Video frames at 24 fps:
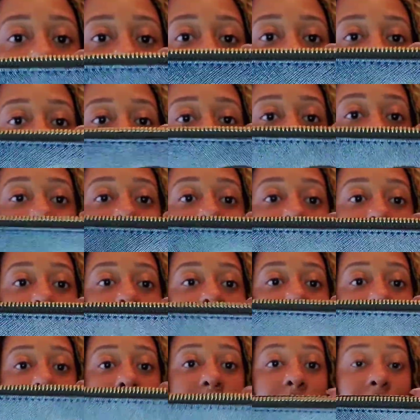Very
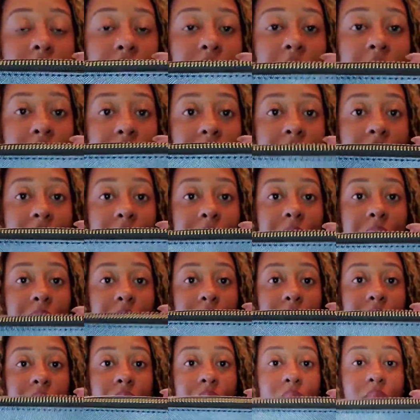sturdy,
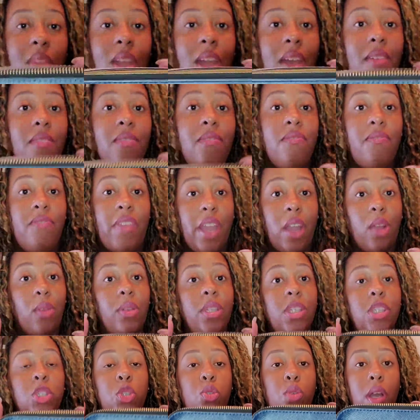very
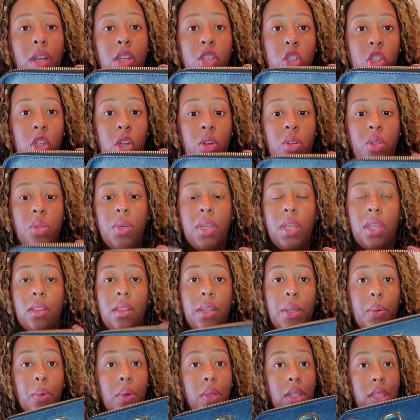structured. You could
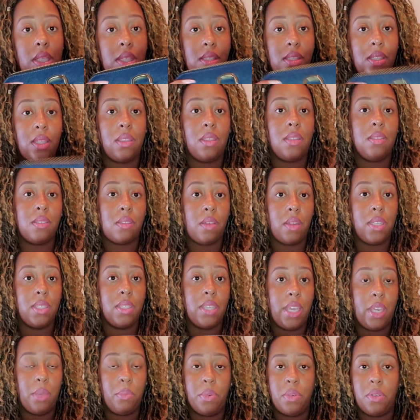literally sit this on a
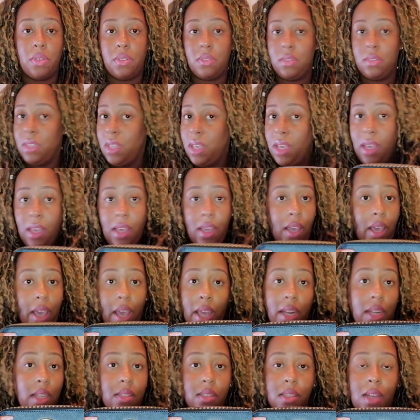table
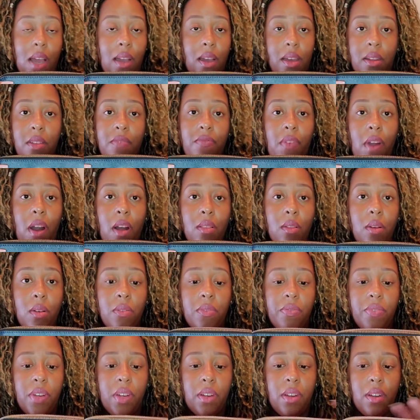and it's not gonna fall
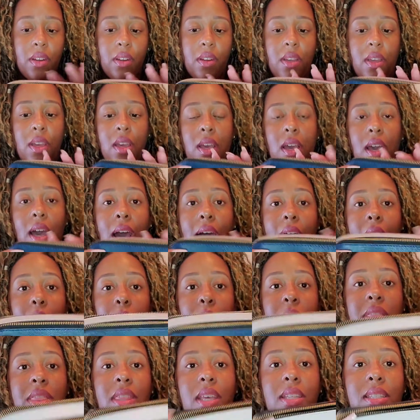over.
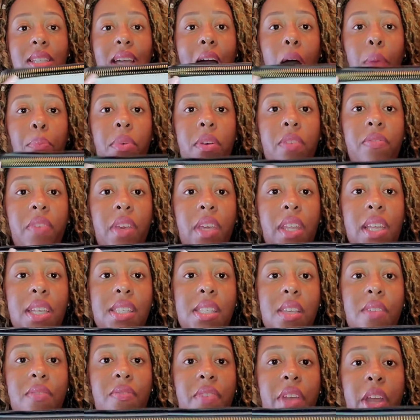The top of it is
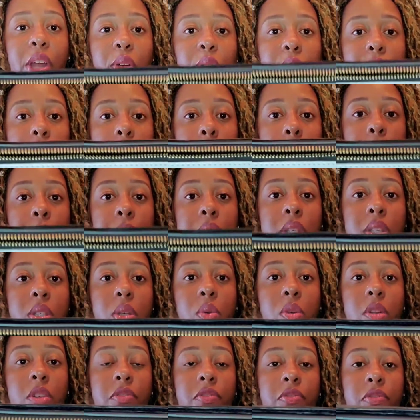a very
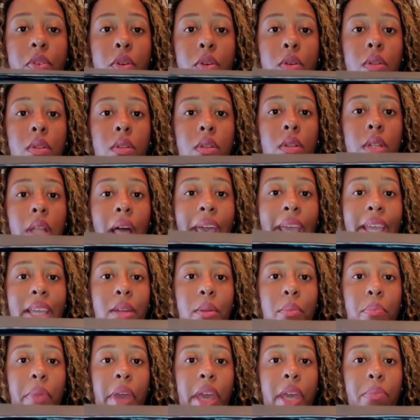beautiful
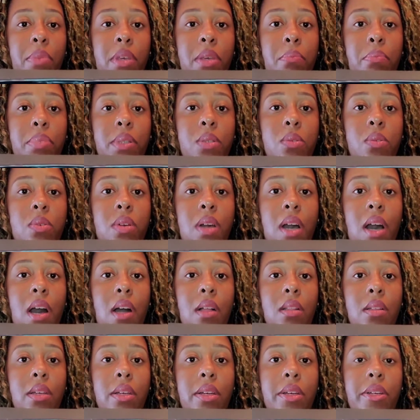light baby blue
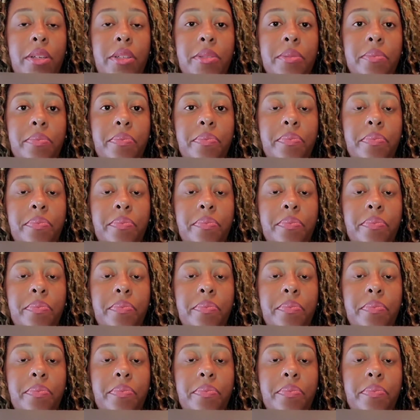color.